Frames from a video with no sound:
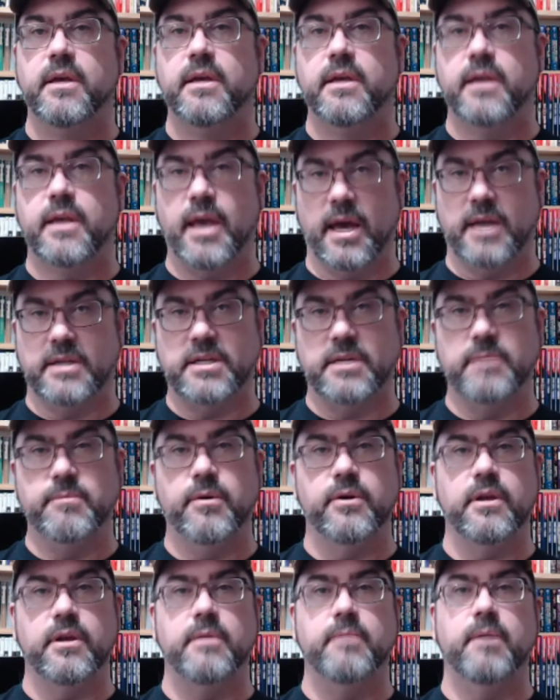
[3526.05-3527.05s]
catching
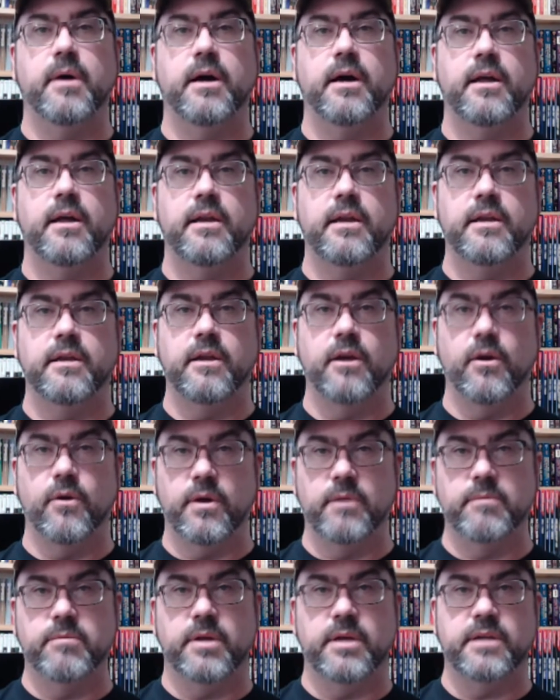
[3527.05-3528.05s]
Pokemon and
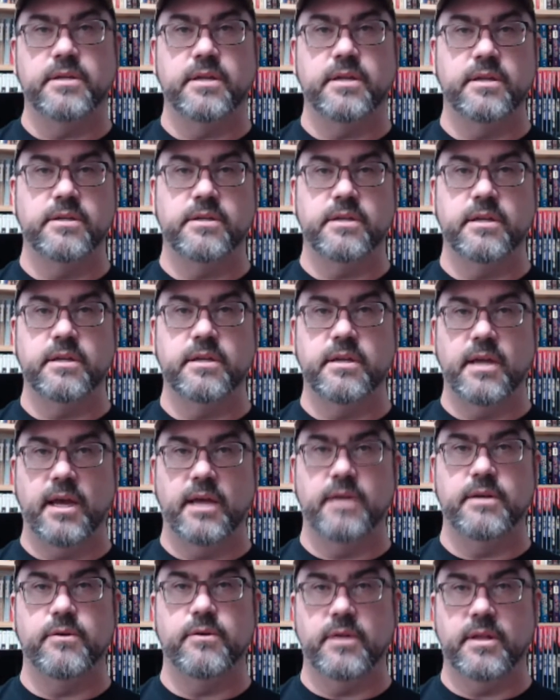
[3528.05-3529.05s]
going places and
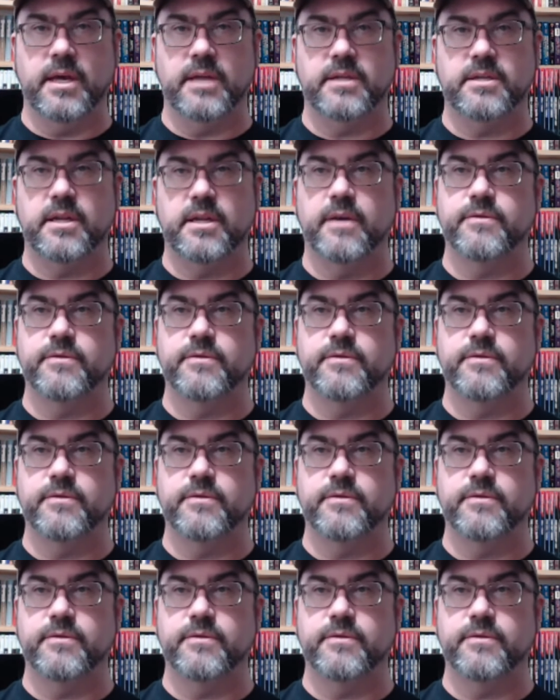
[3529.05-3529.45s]
doing that stuff.